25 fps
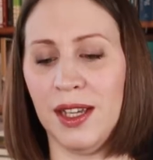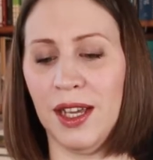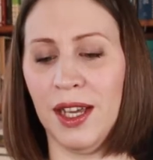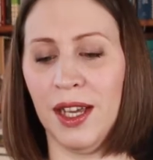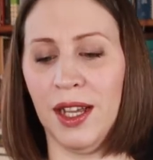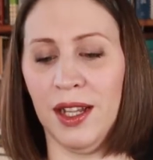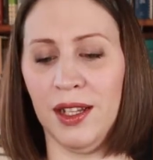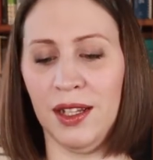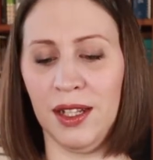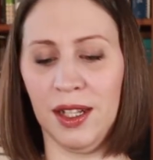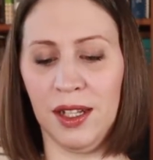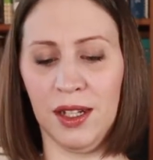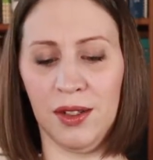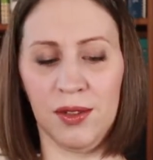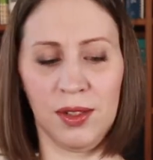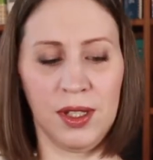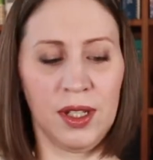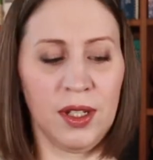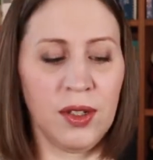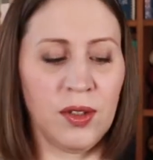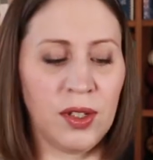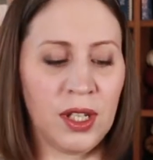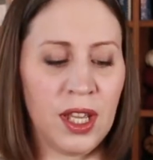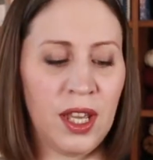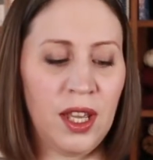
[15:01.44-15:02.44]
and then I was
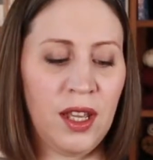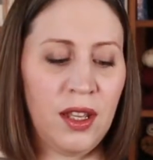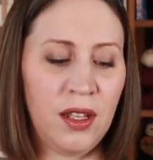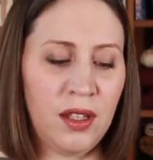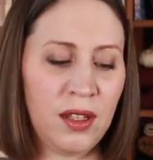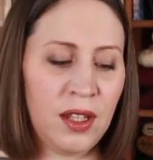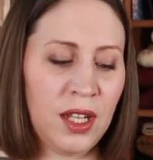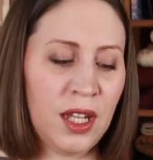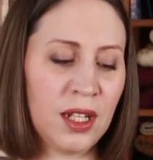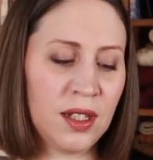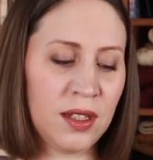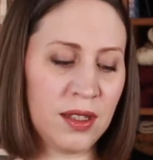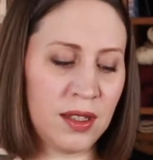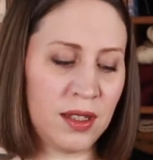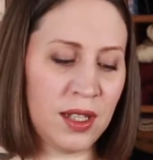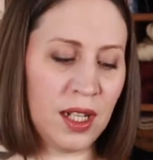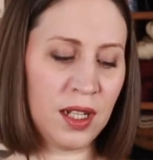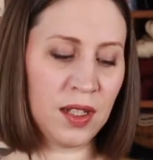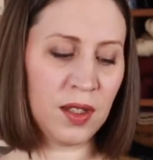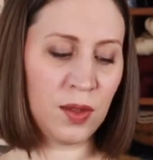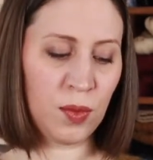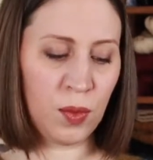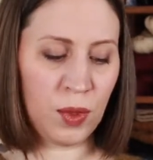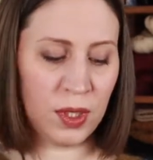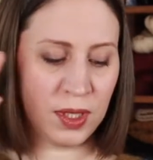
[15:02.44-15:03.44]
like, okay,
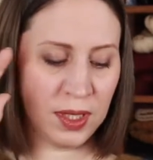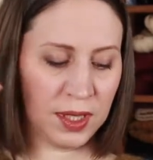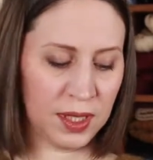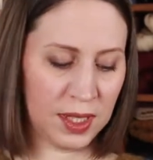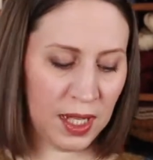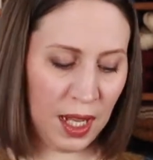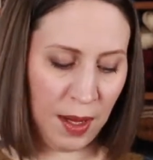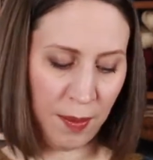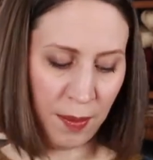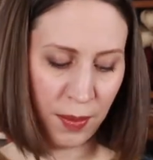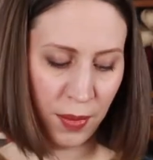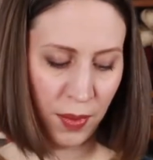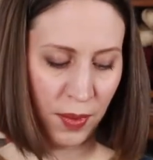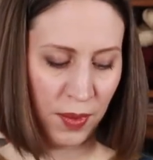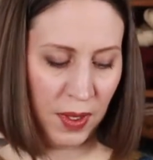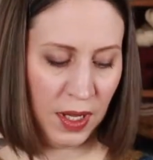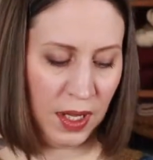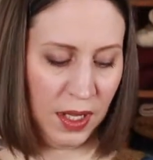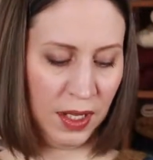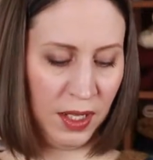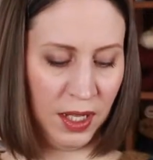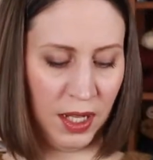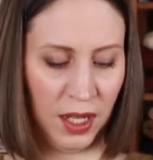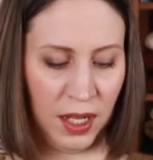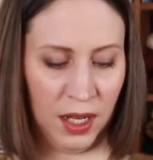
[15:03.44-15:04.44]
that's one step,
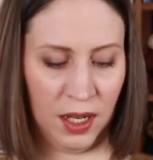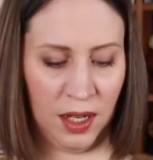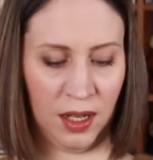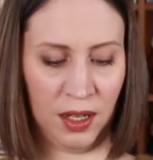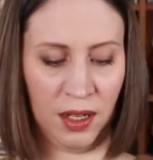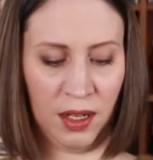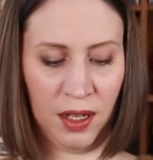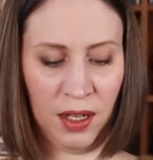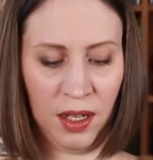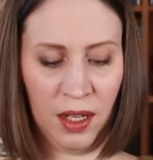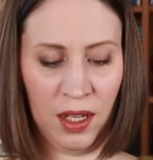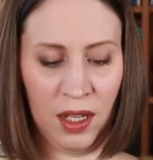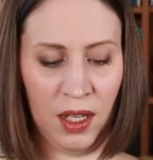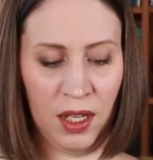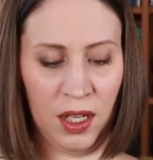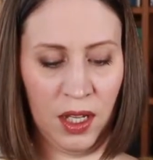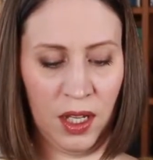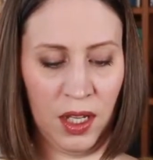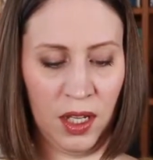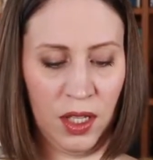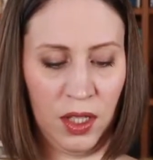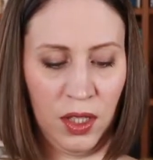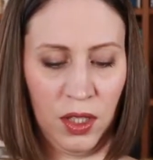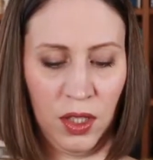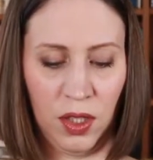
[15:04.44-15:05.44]
and then
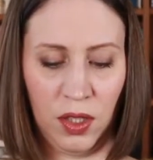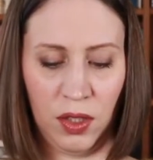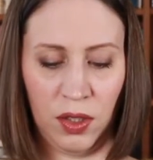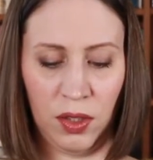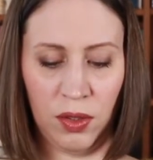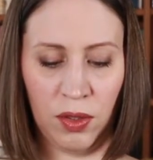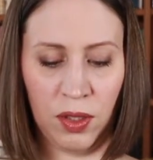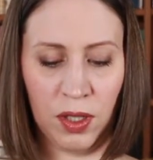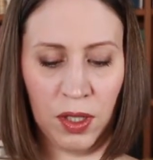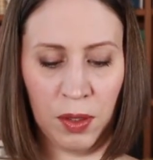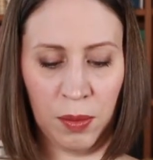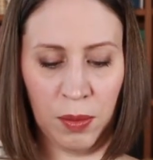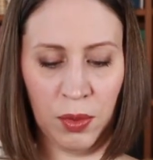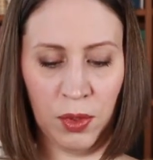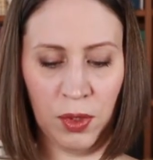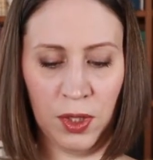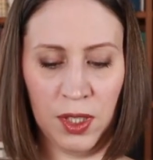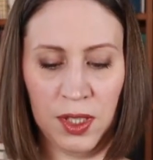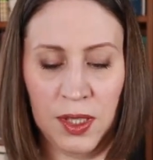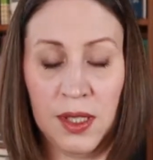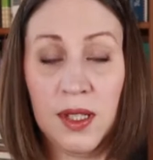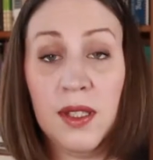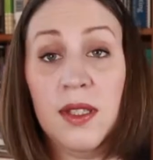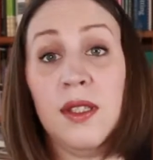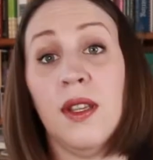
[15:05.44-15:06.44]
you gotta put
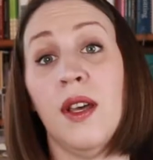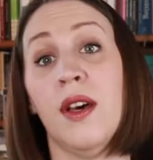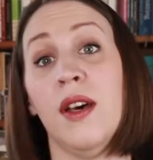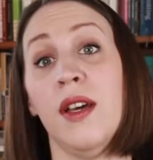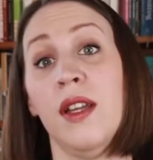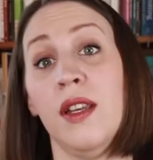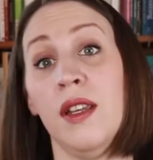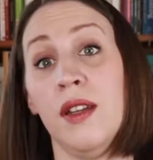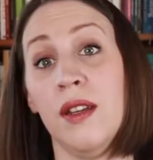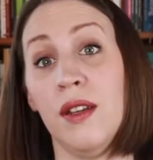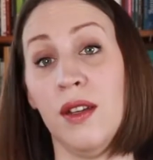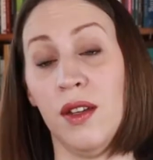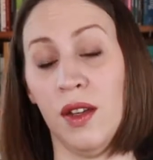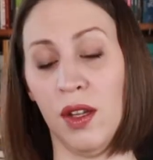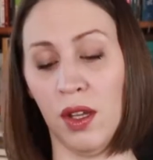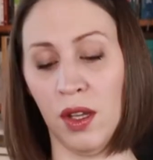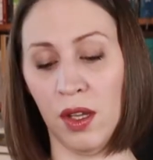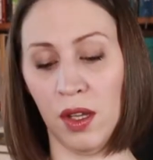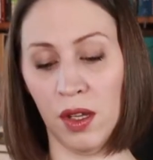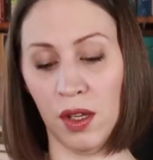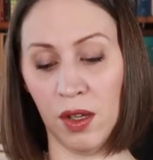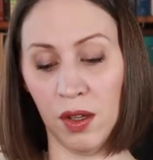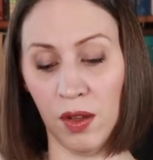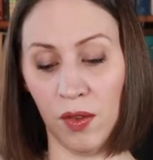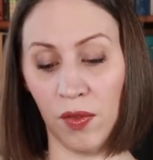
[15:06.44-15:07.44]
this aside.
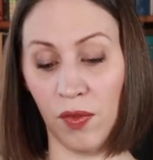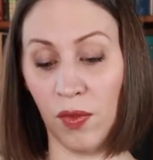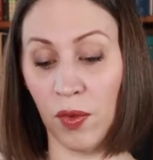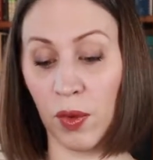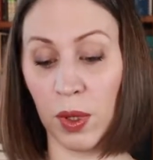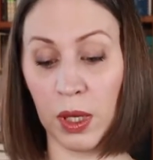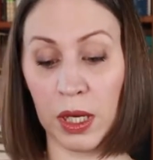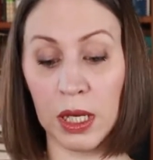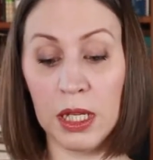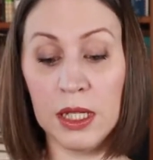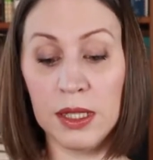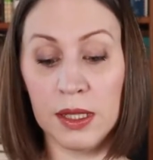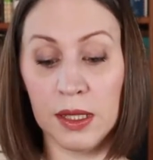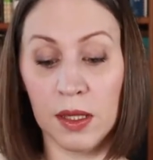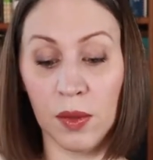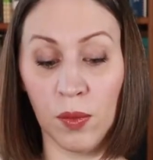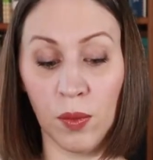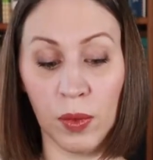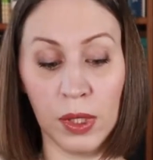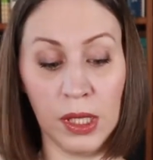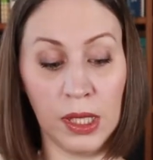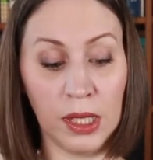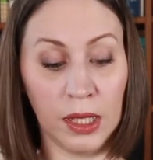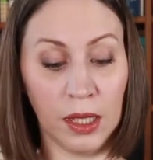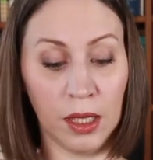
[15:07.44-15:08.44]
for at least a
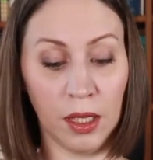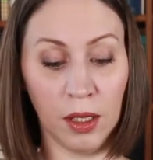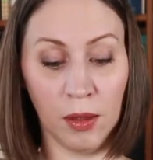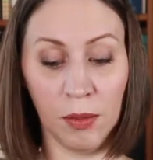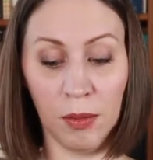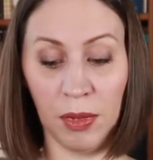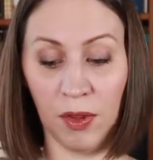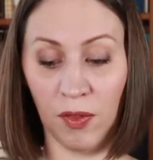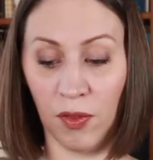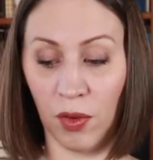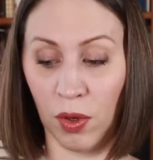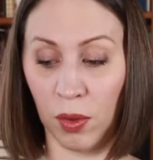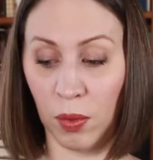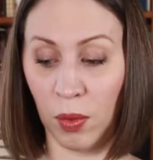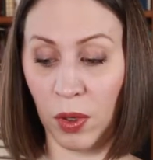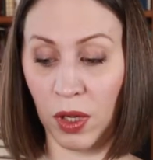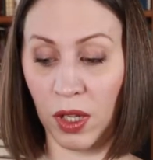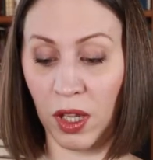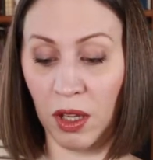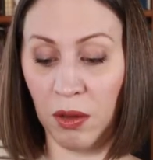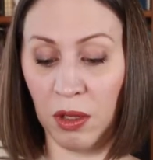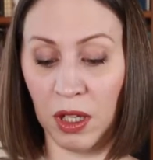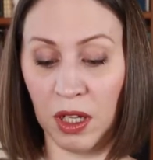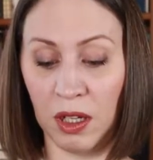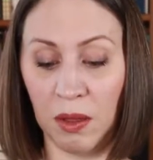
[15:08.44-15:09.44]
week before
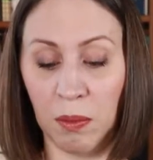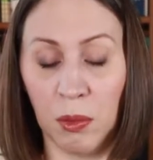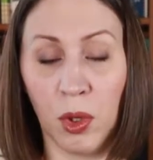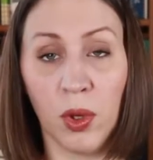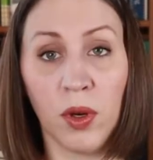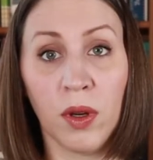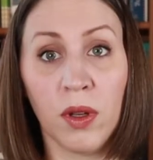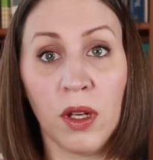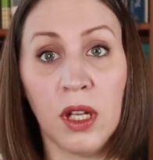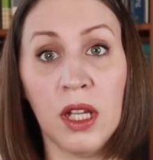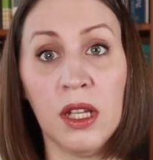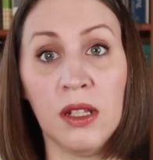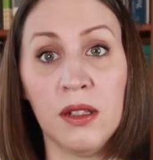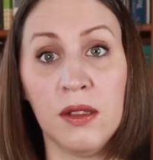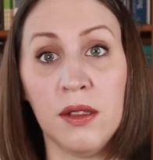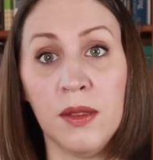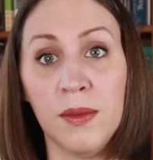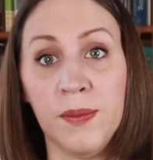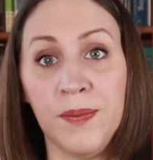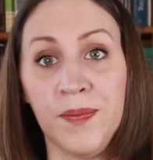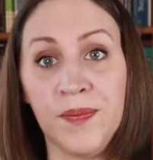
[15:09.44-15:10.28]
working anymore on it.